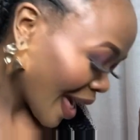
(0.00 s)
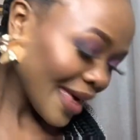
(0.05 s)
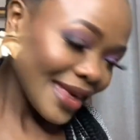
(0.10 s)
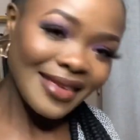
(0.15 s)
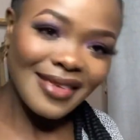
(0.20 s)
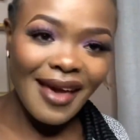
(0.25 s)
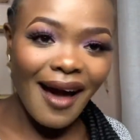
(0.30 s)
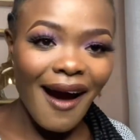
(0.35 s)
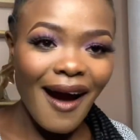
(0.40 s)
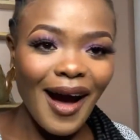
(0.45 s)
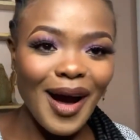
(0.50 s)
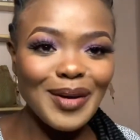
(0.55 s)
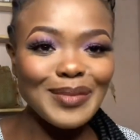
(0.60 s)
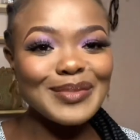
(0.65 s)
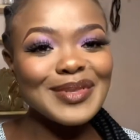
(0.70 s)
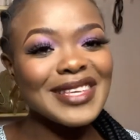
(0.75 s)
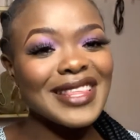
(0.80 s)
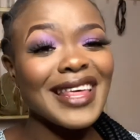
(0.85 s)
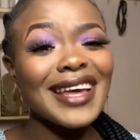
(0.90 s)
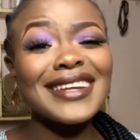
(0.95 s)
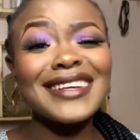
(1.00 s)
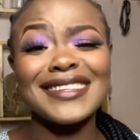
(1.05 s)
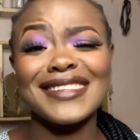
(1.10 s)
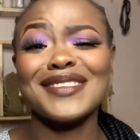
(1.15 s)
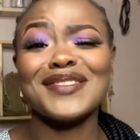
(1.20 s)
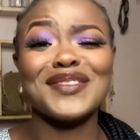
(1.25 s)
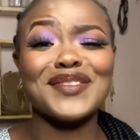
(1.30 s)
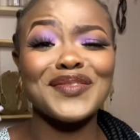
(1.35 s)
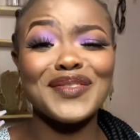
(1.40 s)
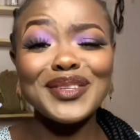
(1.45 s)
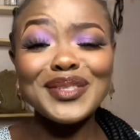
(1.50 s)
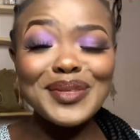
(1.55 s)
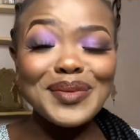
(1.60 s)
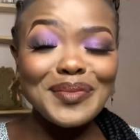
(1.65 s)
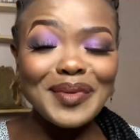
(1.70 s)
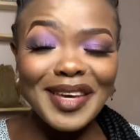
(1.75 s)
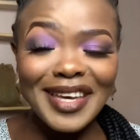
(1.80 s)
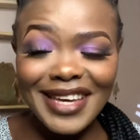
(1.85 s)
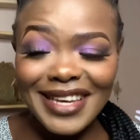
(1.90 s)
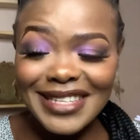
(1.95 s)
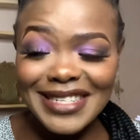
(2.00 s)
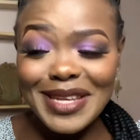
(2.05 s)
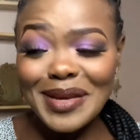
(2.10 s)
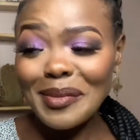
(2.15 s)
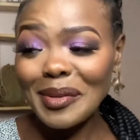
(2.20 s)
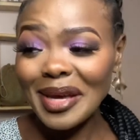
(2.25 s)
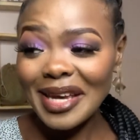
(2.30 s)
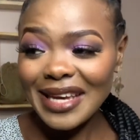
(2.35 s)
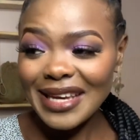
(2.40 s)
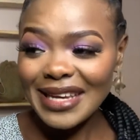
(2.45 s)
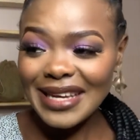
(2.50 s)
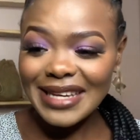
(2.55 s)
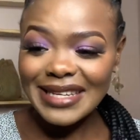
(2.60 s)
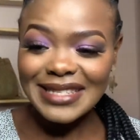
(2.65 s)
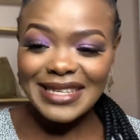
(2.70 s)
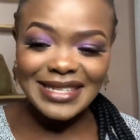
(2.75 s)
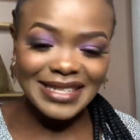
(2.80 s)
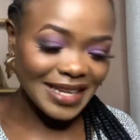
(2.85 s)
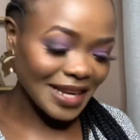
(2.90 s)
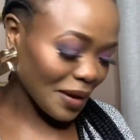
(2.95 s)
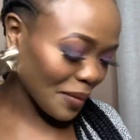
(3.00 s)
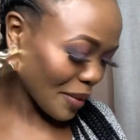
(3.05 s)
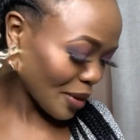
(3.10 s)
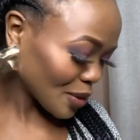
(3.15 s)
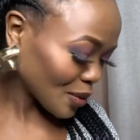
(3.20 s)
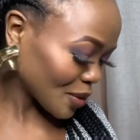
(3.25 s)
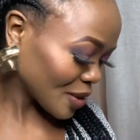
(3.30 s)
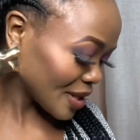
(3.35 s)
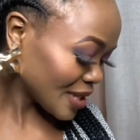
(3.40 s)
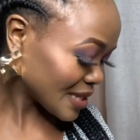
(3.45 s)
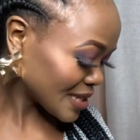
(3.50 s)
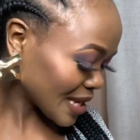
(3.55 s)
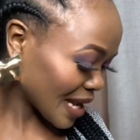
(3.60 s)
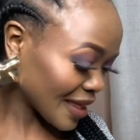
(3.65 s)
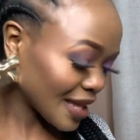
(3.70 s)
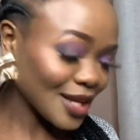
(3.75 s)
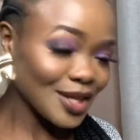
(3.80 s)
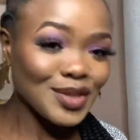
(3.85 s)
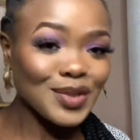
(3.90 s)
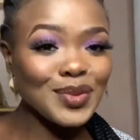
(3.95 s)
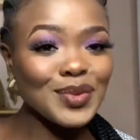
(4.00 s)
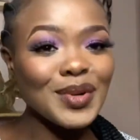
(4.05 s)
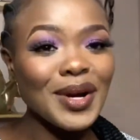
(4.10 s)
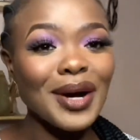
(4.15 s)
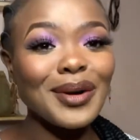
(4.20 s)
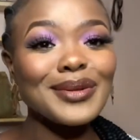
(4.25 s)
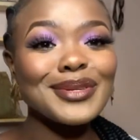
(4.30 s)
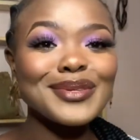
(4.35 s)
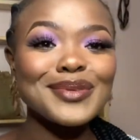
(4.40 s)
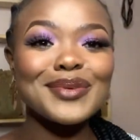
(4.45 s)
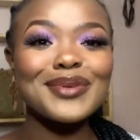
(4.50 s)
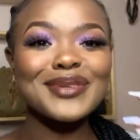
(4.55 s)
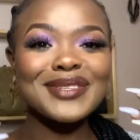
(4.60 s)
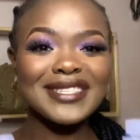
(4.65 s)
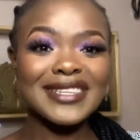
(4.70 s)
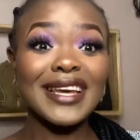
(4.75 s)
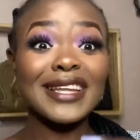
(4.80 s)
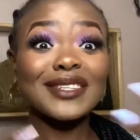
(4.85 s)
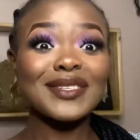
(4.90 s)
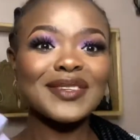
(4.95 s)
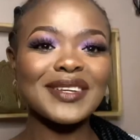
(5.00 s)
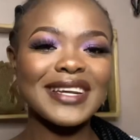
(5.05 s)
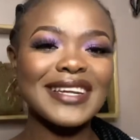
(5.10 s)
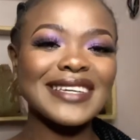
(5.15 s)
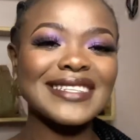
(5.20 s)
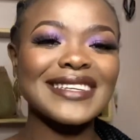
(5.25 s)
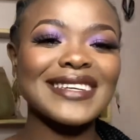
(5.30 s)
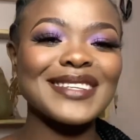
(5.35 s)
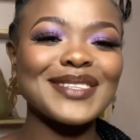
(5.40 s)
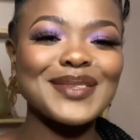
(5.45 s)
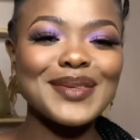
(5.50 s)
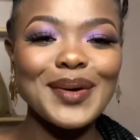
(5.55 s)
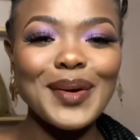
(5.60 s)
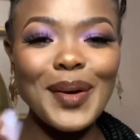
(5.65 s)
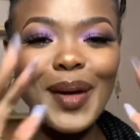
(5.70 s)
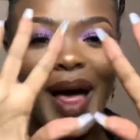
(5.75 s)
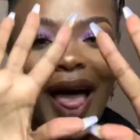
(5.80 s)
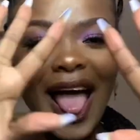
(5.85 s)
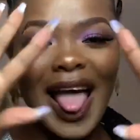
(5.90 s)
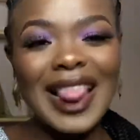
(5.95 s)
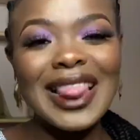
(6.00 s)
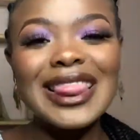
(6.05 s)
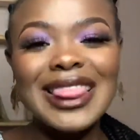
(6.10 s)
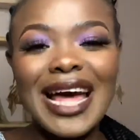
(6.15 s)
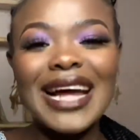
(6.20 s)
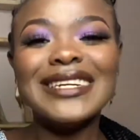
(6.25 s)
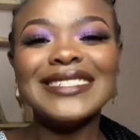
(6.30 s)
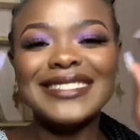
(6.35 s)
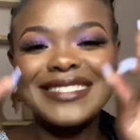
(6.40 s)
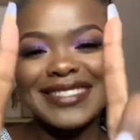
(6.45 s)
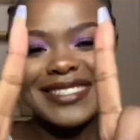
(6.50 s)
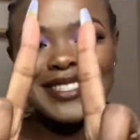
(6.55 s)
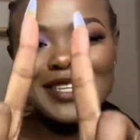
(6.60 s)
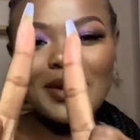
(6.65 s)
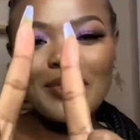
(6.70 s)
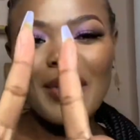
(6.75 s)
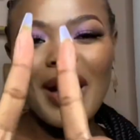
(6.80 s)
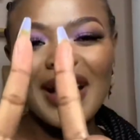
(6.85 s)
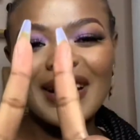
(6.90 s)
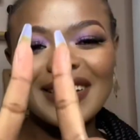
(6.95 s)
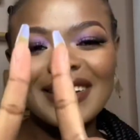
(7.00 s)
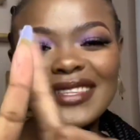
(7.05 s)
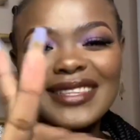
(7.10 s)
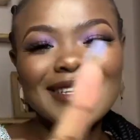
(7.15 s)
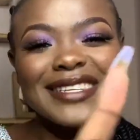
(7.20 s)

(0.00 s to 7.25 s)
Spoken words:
Yeah, msidhani ni vitu mengi, si mengi. Hizi zingine bado, these other two are also scent related, so sit back.